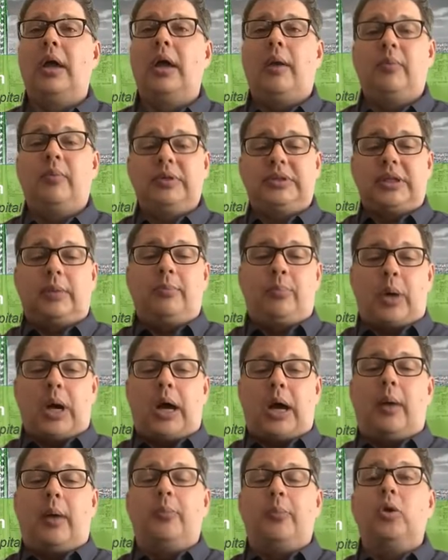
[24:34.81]
And we said,
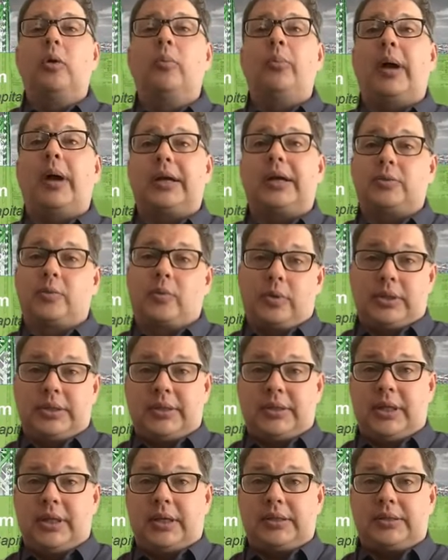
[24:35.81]
Bob, your password is
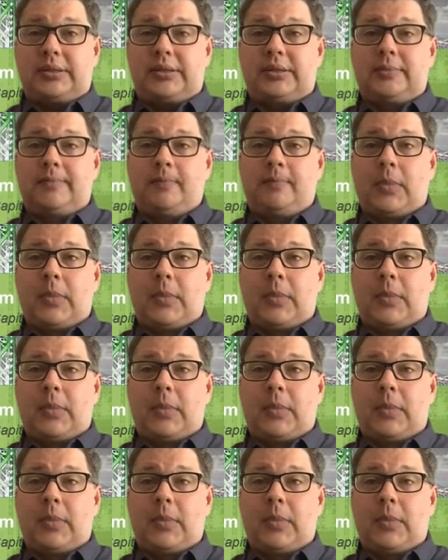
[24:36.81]
this.